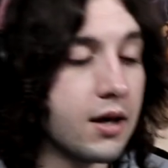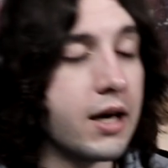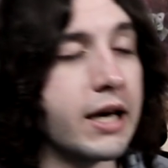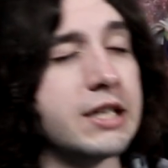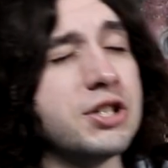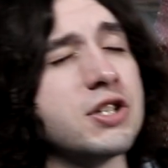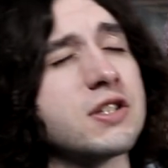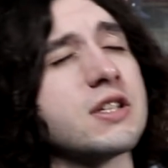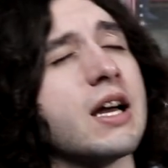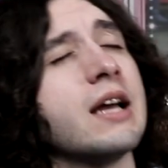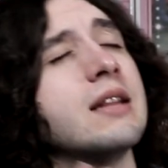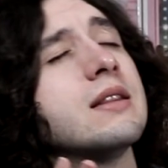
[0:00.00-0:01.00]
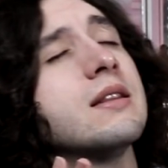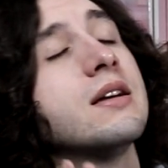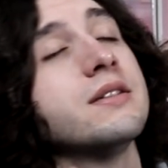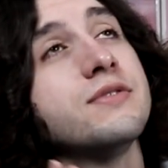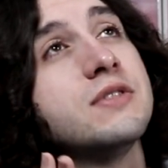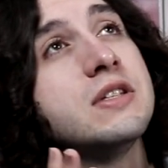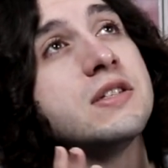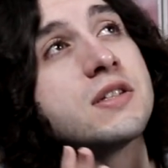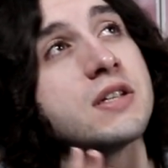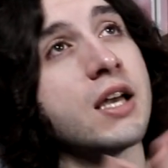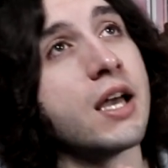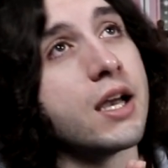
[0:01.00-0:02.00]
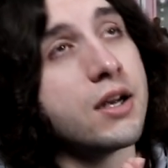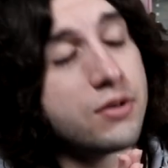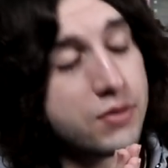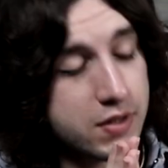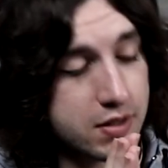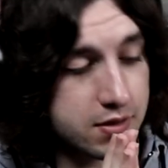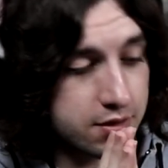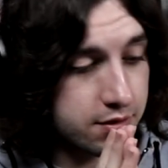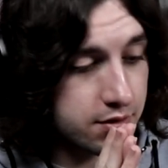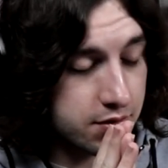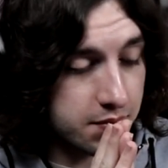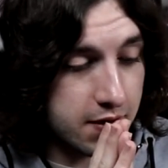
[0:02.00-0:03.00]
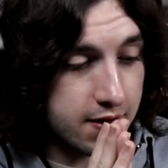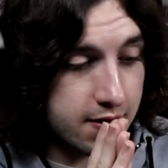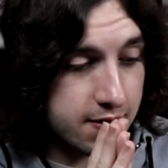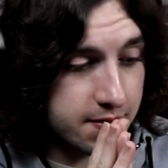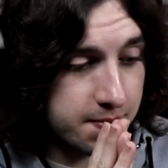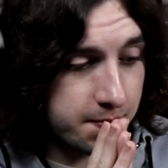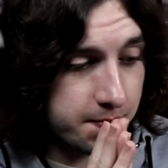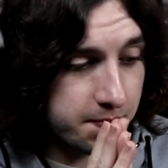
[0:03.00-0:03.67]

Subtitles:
I love these characters, man.